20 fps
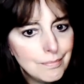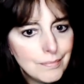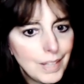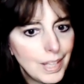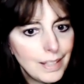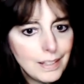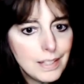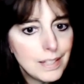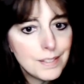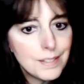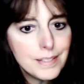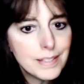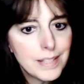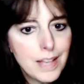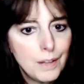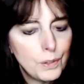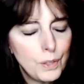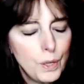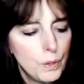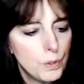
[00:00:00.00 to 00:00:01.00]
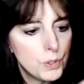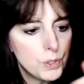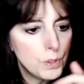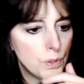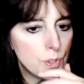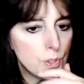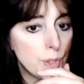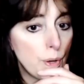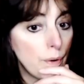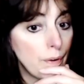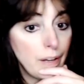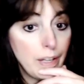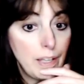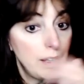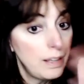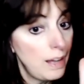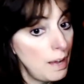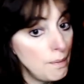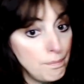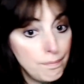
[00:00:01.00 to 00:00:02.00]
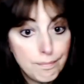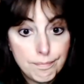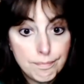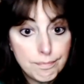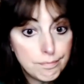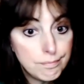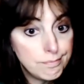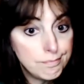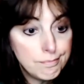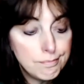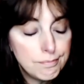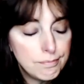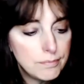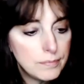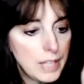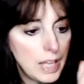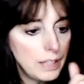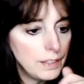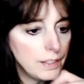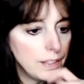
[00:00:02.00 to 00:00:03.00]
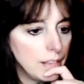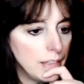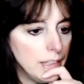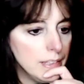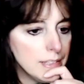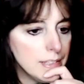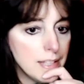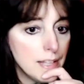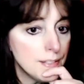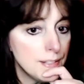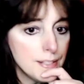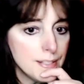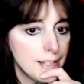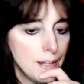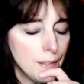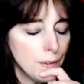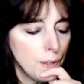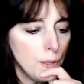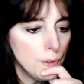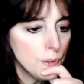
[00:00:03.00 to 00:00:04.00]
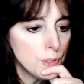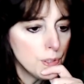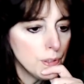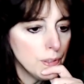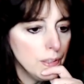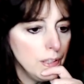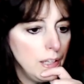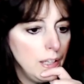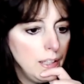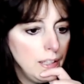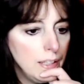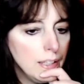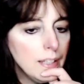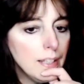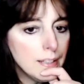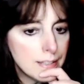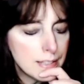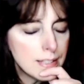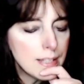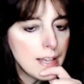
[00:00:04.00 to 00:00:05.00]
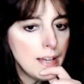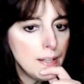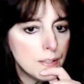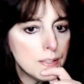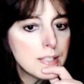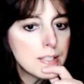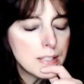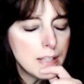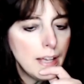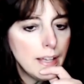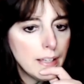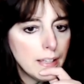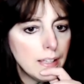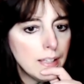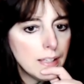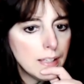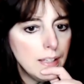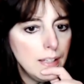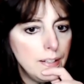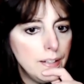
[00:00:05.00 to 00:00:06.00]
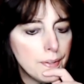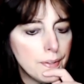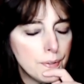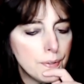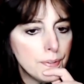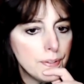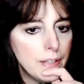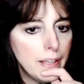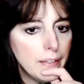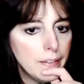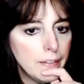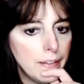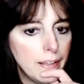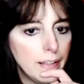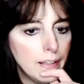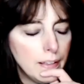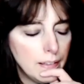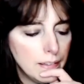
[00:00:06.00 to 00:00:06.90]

It doesn't sound kosher. Sorry, I'm telling you, it doesn't sound kosher. It sounds like another thing, like...